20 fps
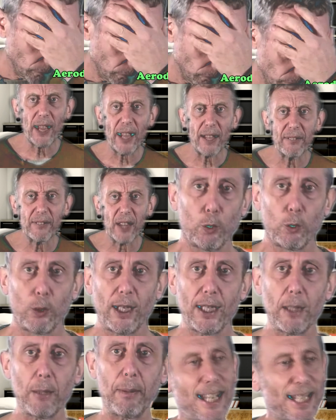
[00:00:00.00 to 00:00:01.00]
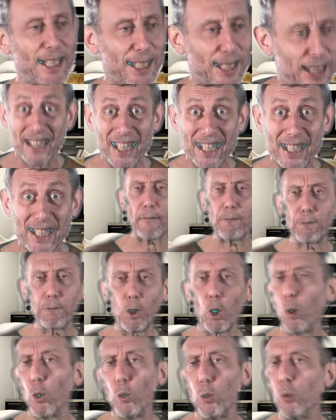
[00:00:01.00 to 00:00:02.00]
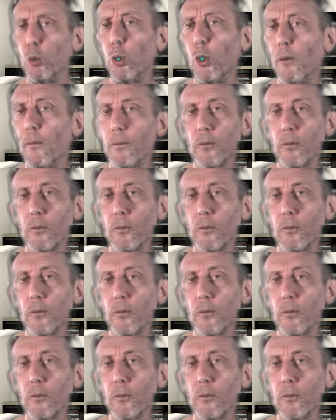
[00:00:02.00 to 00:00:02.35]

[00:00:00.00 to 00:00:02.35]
That already exists, you fool.